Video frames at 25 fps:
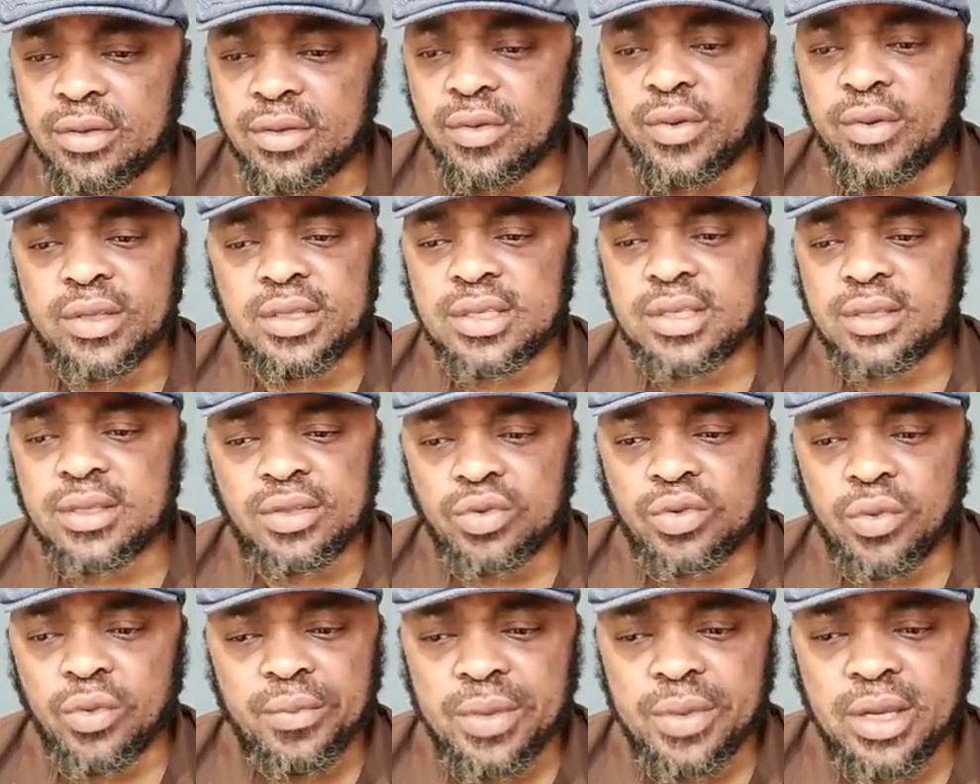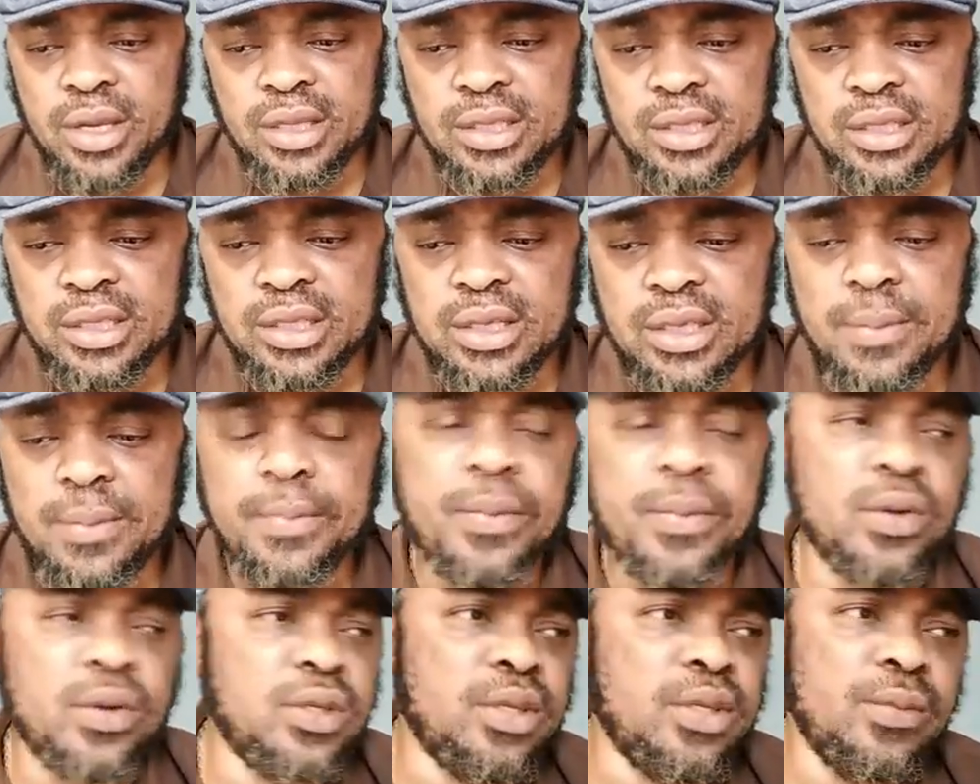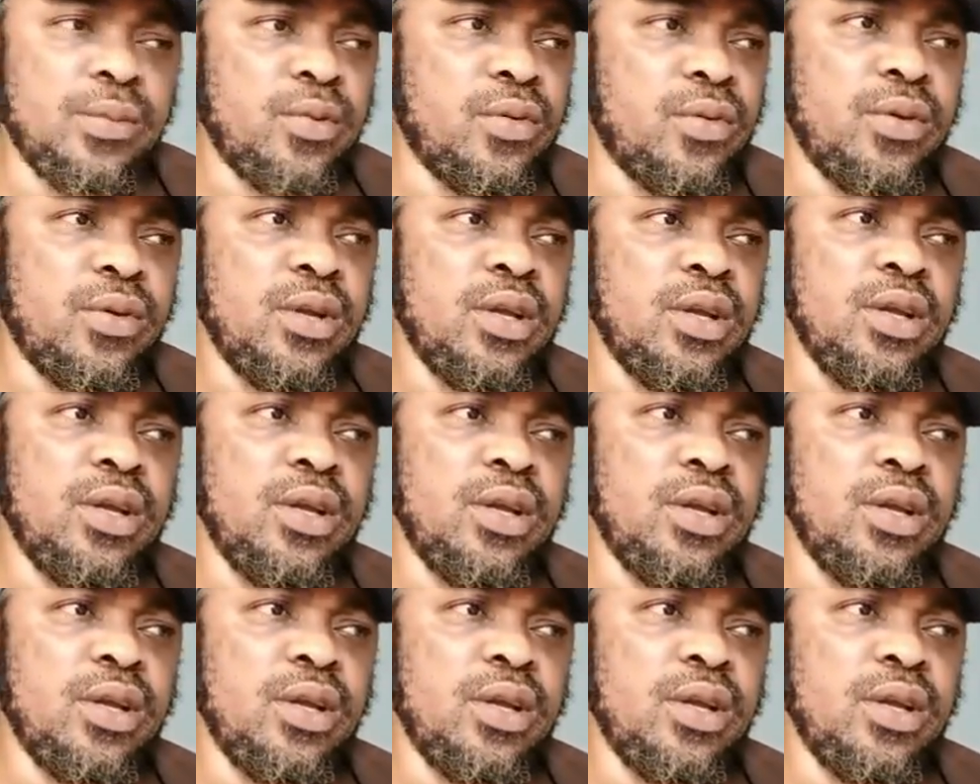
do it. To me, it is impossible.